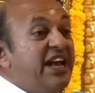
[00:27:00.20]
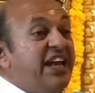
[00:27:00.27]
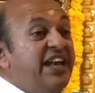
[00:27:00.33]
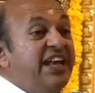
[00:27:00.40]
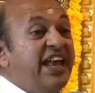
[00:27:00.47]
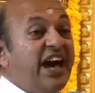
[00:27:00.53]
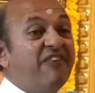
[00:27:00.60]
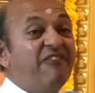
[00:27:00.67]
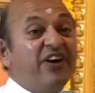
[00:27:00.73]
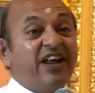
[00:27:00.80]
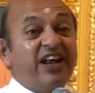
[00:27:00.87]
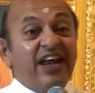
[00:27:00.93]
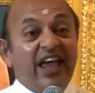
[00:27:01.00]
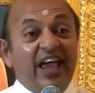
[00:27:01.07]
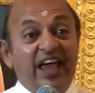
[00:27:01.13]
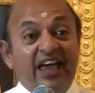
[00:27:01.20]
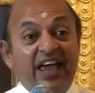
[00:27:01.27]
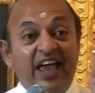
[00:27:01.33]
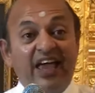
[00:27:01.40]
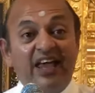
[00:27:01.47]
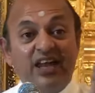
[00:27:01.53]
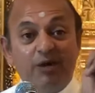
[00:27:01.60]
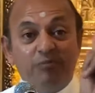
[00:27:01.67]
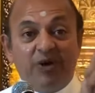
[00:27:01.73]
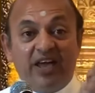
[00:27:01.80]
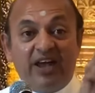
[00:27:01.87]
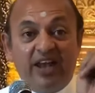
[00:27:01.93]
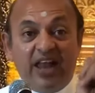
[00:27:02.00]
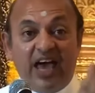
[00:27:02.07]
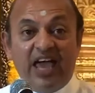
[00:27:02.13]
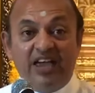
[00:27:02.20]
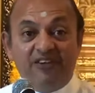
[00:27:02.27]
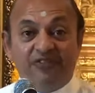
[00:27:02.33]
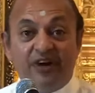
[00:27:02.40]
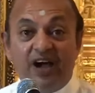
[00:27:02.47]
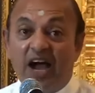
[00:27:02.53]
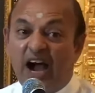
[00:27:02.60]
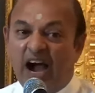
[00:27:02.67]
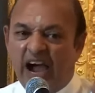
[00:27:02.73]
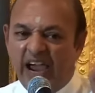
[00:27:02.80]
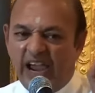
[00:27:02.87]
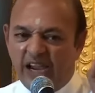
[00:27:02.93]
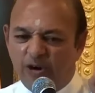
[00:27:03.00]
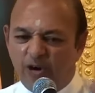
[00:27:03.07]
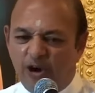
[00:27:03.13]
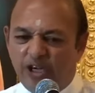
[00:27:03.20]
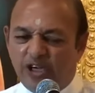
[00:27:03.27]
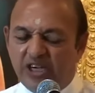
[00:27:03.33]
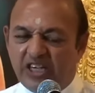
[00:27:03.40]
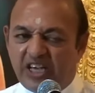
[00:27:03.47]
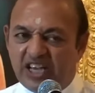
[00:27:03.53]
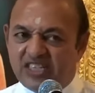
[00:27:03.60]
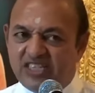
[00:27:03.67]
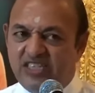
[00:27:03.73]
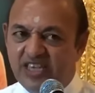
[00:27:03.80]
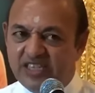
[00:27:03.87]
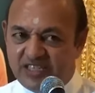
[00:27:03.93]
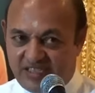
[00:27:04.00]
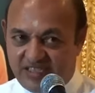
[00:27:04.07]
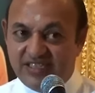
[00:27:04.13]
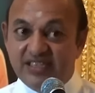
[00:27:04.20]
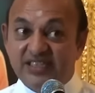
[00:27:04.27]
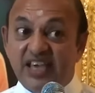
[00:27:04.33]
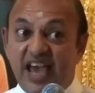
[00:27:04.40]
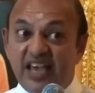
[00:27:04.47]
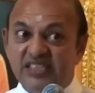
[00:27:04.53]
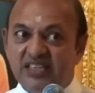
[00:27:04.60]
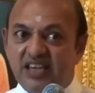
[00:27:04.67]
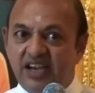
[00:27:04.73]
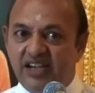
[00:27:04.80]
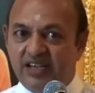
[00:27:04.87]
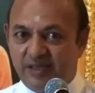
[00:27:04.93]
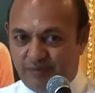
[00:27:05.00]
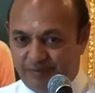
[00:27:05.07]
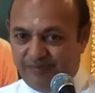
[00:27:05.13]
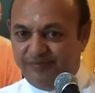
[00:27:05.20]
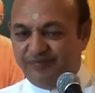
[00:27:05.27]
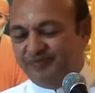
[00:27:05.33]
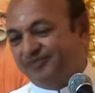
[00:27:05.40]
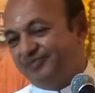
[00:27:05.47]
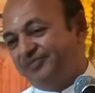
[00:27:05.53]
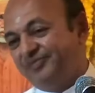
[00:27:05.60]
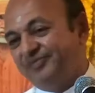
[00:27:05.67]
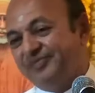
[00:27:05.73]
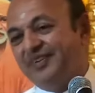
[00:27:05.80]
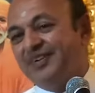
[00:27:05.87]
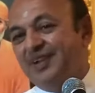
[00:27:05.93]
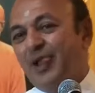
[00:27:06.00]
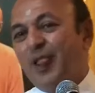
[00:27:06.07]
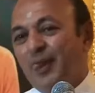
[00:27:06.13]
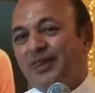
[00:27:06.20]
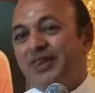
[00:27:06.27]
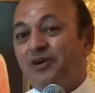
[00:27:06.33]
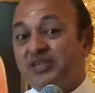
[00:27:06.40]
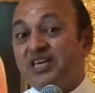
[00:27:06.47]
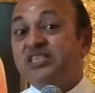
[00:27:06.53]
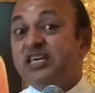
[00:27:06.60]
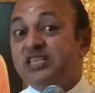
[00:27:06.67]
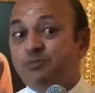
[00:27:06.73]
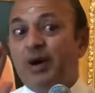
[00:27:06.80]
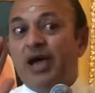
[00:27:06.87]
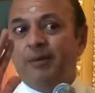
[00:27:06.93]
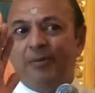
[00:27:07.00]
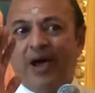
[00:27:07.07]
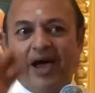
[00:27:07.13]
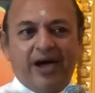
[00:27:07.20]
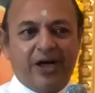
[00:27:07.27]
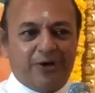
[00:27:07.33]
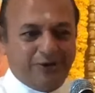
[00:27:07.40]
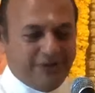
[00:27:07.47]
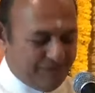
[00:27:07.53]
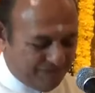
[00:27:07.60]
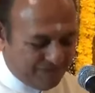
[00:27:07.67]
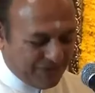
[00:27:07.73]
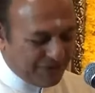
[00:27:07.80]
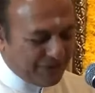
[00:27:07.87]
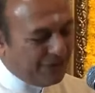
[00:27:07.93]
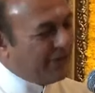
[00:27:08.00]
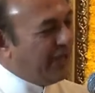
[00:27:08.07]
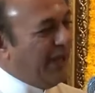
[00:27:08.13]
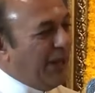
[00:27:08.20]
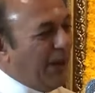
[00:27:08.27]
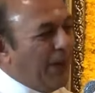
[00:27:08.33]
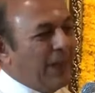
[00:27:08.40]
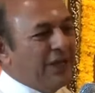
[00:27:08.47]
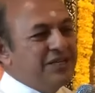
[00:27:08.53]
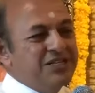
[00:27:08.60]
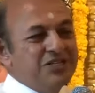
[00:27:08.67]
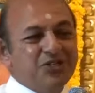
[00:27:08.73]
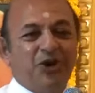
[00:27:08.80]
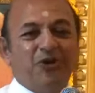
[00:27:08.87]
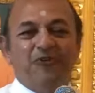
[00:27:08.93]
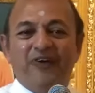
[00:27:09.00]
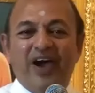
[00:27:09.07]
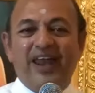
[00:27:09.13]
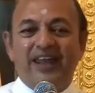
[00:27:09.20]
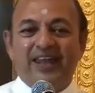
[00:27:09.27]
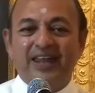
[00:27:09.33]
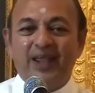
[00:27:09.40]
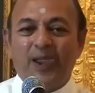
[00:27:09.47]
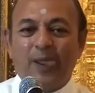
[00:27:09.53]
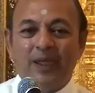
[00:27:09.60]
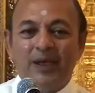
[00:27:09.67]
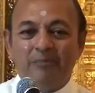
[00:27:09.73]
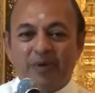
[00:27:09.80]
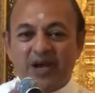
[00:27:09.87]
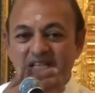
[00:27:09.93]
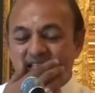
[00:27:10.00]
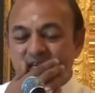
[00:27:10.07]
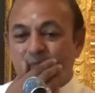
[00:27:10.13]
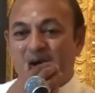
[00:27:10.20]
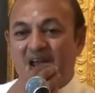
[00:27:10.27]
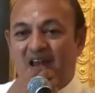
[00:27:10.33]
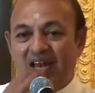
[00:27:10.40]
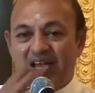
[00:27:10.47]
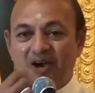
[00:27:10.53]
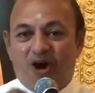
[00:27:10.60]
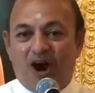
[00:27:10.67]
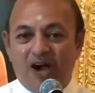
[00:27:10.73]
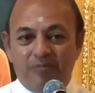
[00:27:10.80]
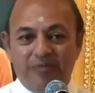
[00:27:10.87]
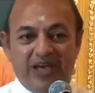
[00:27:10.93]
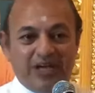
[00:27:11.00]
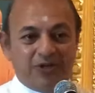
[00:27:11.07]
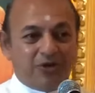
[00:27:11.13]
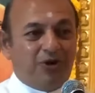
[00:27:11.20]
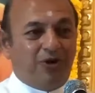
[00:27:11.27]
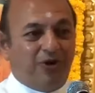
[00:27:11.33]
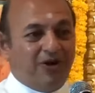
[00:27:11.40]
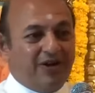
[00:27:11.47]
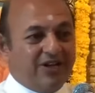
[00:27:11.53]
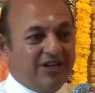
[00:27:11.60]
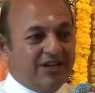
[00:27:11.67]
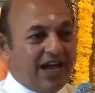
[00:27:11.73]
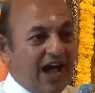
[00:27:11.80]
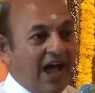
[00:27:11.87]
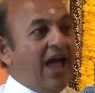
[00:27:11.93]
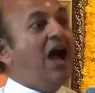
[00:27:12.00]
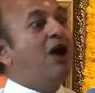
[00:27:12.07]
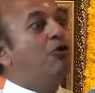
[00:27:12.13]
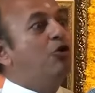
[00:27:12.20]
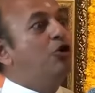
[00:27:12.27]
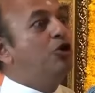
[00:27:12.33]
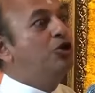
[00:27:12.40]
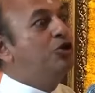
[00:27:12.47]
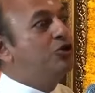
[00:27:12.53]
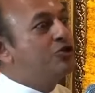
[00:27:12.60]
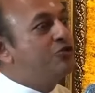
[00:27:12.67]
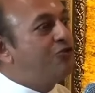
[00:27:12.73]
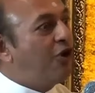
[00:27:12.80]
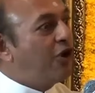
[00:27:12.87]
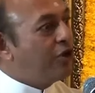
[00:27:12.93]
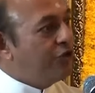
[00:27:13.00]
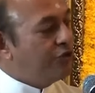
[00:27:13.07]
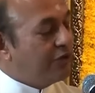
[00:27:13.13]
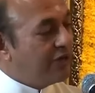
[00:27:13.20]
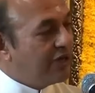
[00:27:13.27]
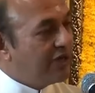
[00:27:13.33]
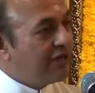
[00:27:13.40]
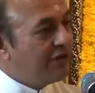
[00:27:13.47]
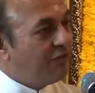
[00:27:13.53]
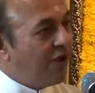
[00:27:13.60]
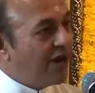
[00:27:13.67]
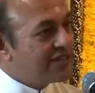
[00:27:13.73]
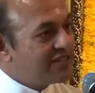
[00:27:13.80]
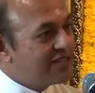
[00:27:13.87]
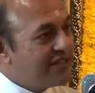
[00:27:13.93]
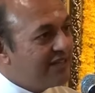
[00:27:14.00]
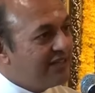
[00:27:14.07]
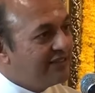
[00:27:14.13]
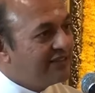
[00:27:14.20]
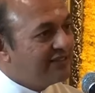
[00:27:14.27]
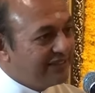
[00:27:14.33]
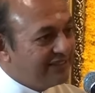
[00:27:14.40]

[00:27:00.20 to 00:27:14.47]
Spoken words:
Never again in my life I am going to touch this Sanskrit. Now, this is my background. Okay. So, when principal called me and told, I have good news for you. What, sir?